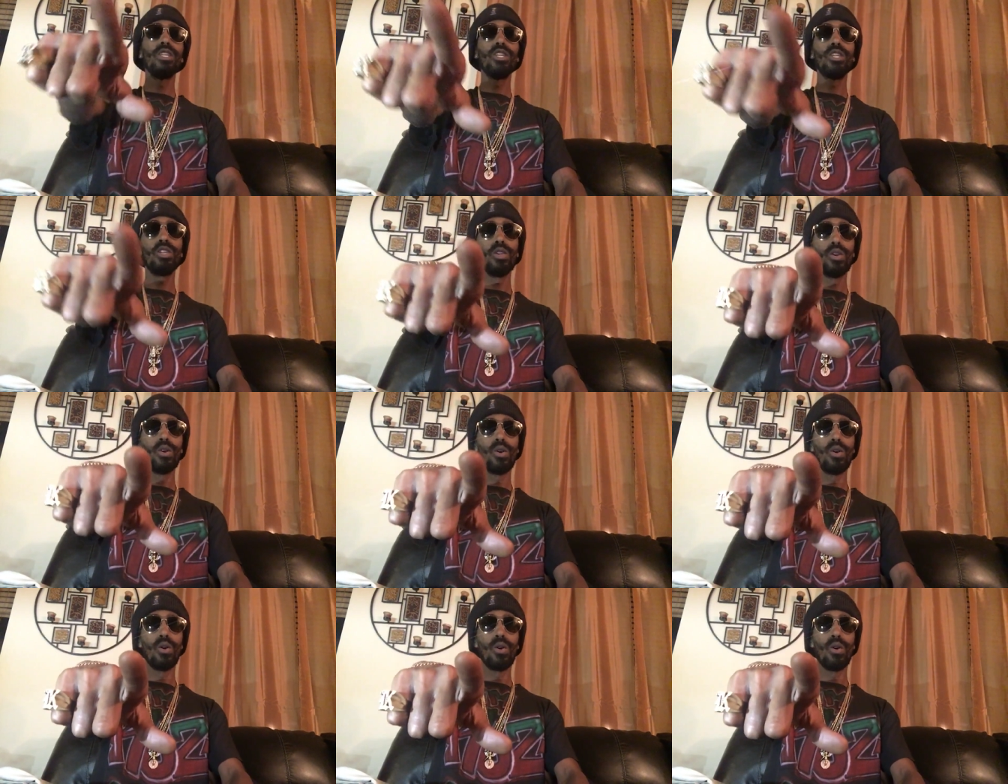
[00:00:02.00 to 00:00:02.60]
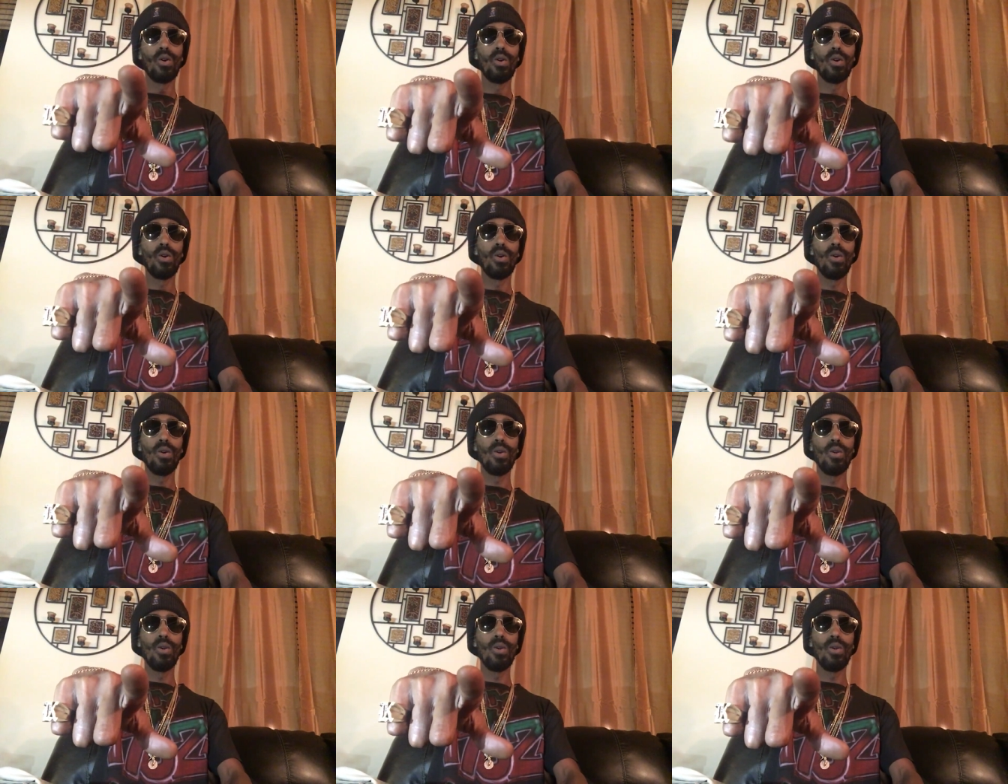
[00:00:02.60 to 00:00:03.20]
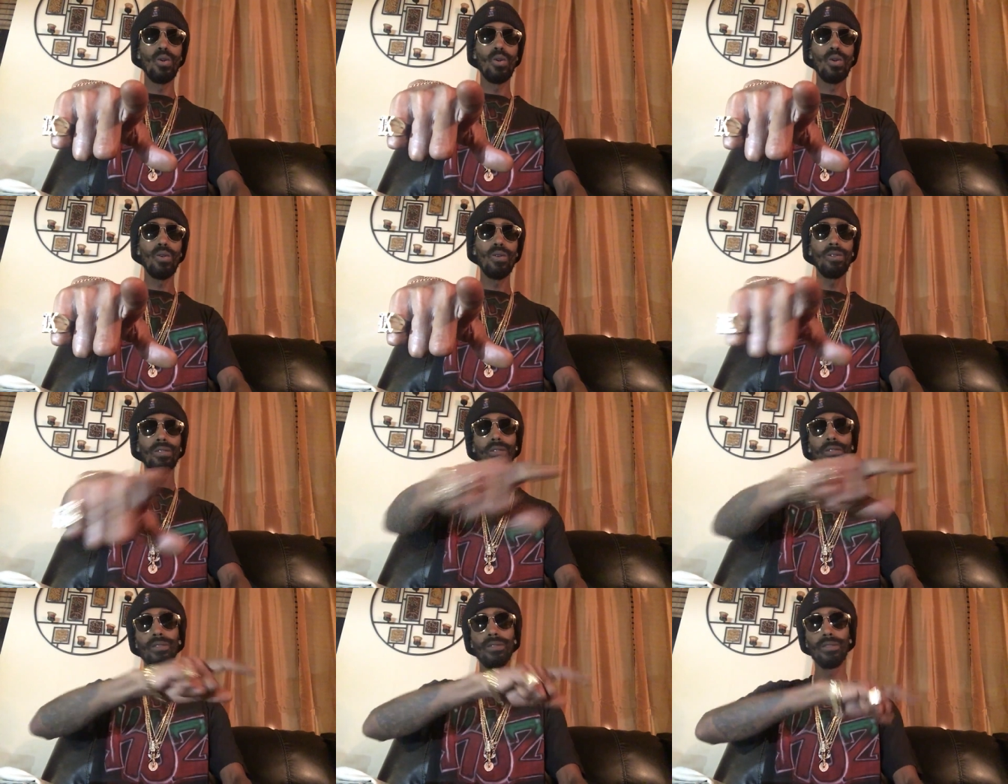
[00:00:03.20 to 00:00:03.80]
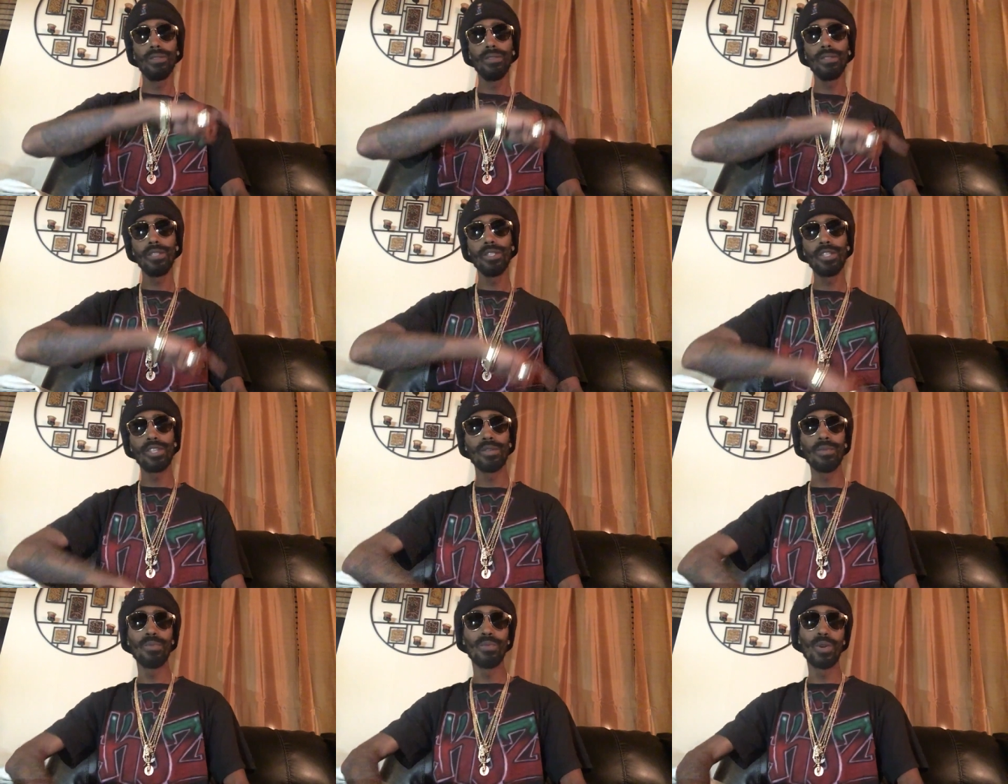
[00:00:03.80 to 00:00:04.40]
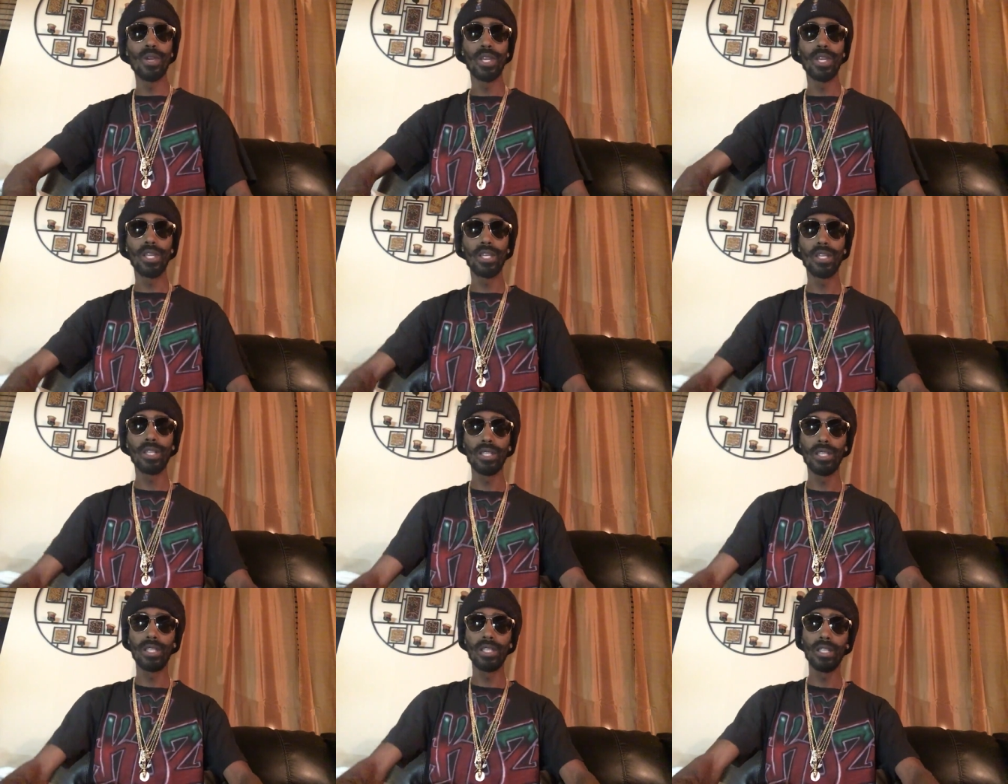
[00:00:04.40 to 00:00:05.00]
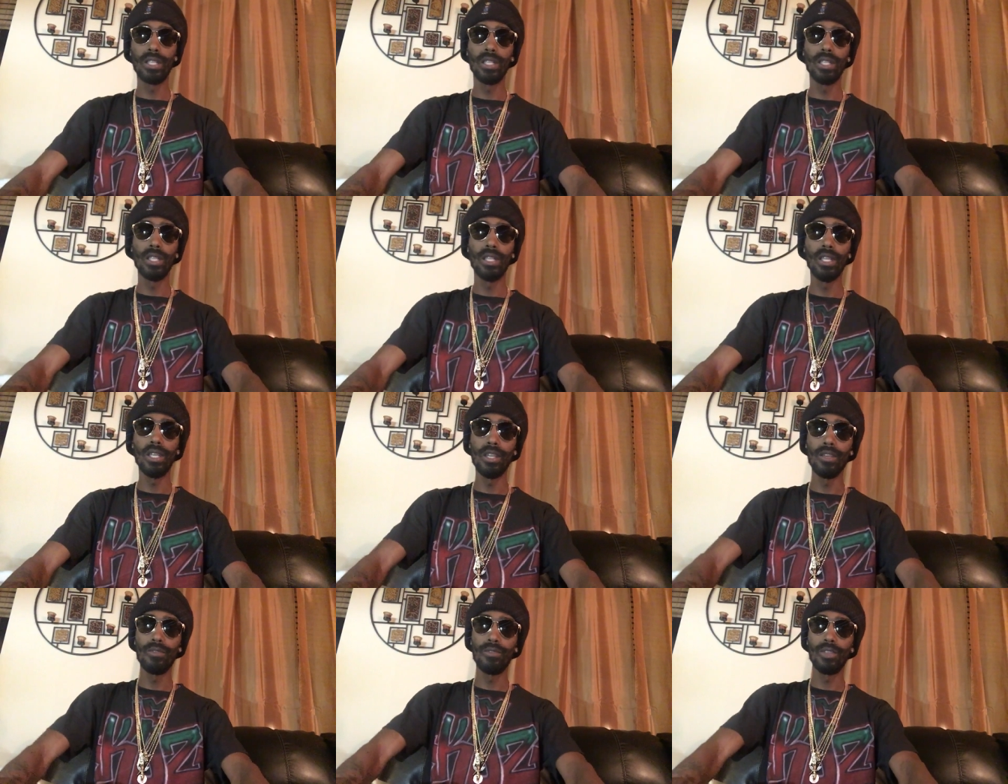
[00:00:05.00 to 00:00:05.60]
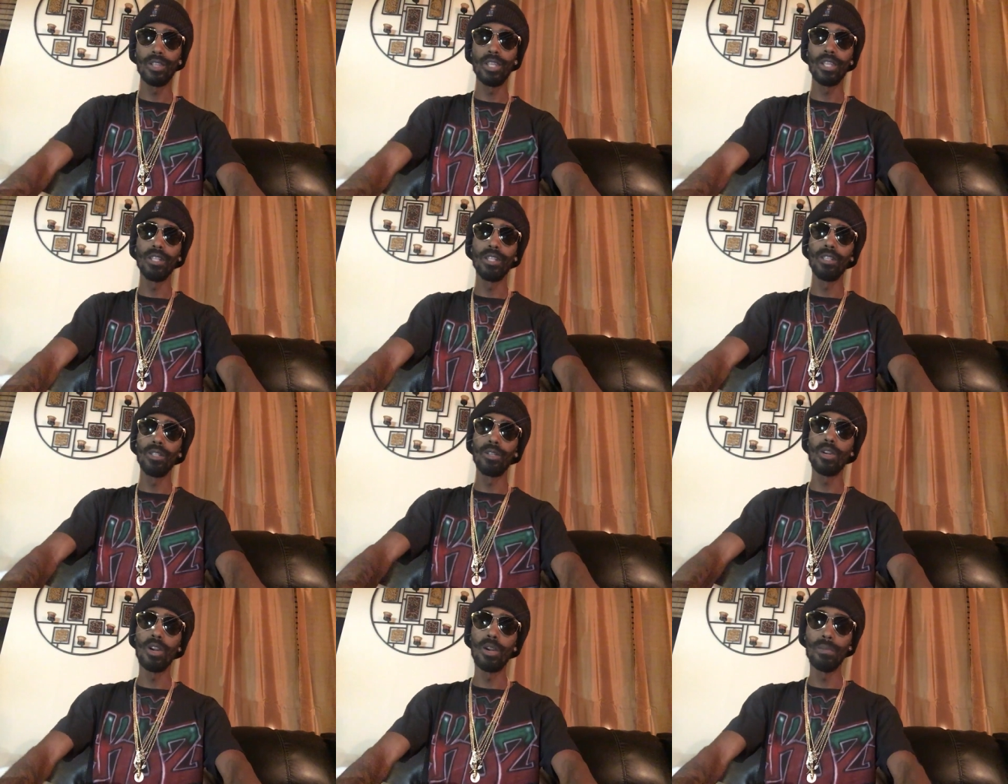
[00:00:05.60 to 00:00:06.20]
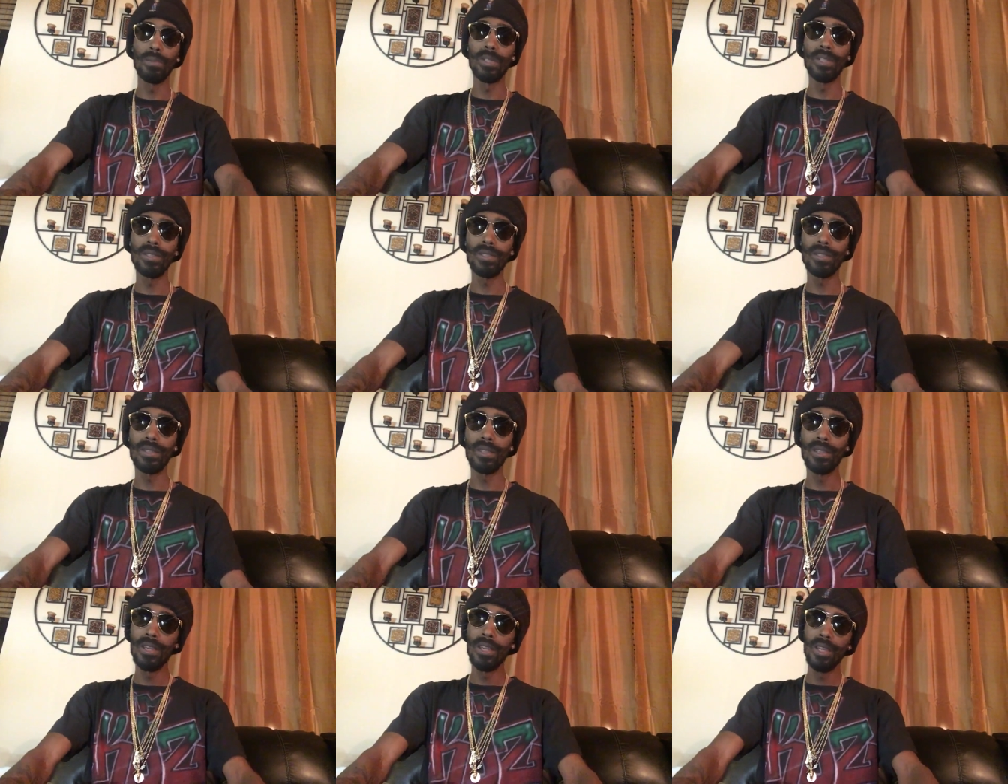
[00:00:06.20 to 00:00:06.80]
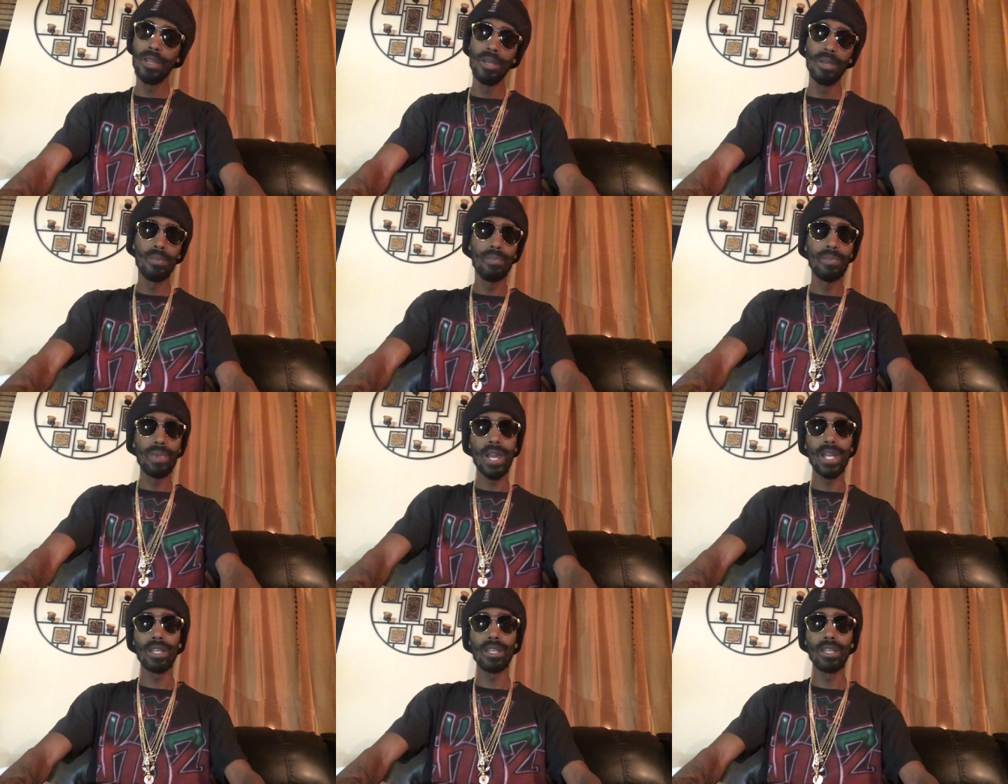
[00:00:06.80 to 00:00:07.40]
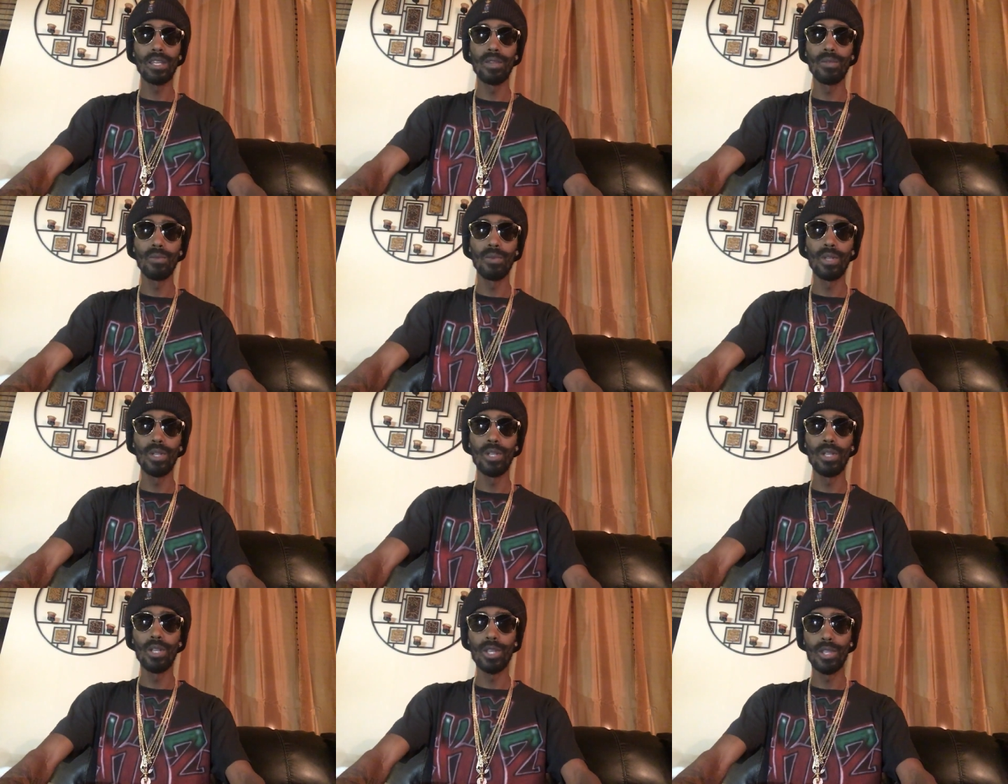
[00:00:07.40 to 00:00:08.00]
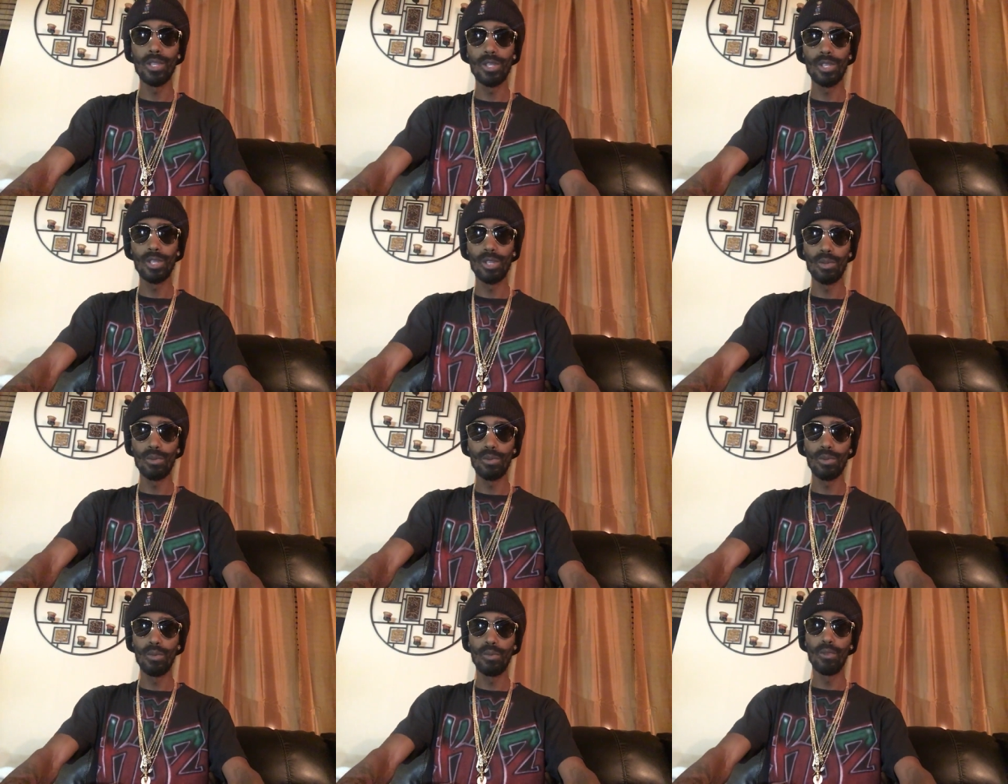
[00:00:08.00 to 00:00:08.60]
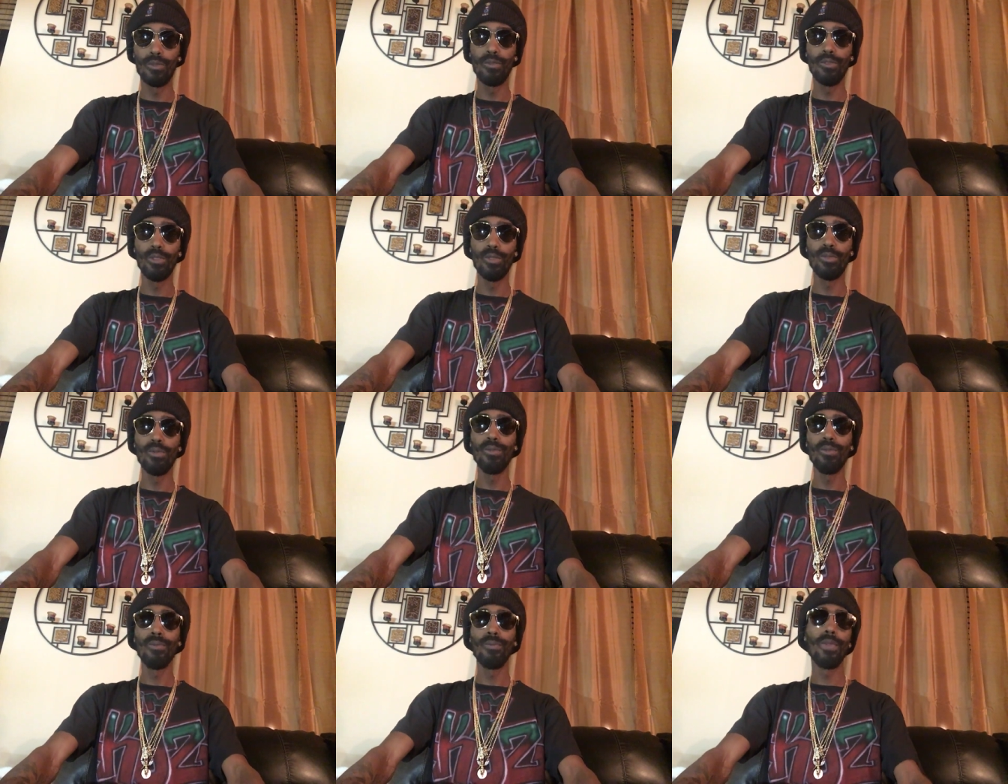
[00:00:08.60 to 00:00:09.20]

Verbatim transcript: Yo, it's your boy Killa Killa here for Killer Garments, back again with another jewelry review.